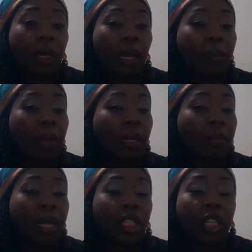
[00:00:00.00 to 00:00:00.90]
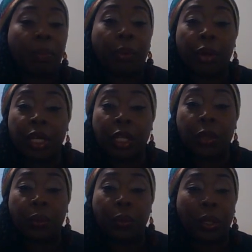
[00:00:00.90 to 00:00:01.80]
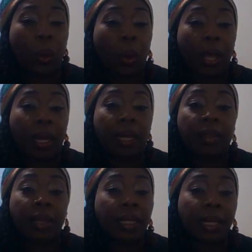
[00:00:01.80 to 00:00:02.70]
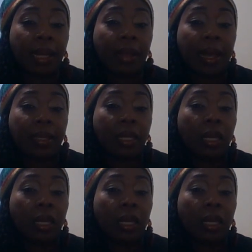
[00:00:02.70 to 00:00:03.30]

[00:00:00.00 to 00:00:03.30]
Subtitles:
and mention burning you with oil and things like that,